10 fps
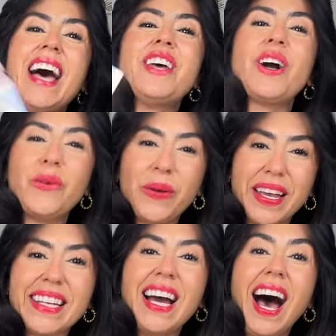and the
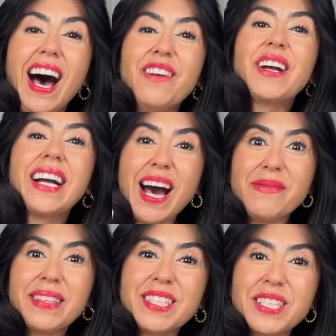Queen of
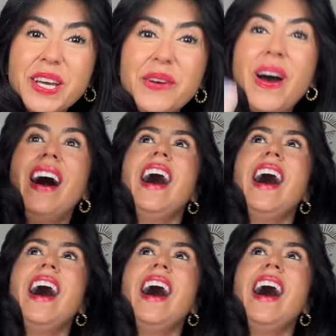Cups. That's you.